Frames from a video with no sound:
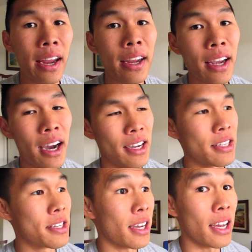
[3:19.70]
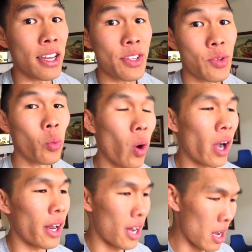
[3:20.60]
Hey guys, guess
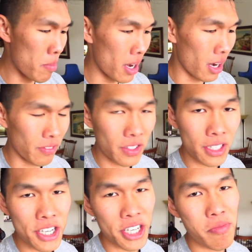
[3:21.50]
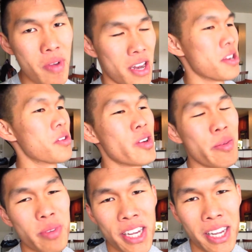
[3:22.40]
what? I'm headed off to the gym, and you know who
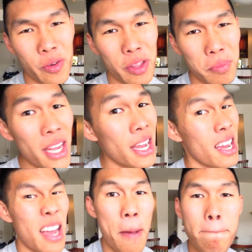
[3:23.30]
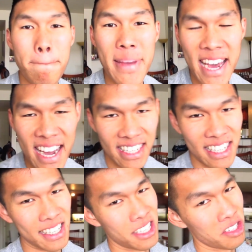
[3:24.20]
I'm taking with me?
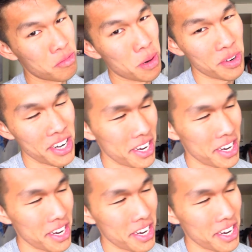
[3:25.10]
Matt. Do you remember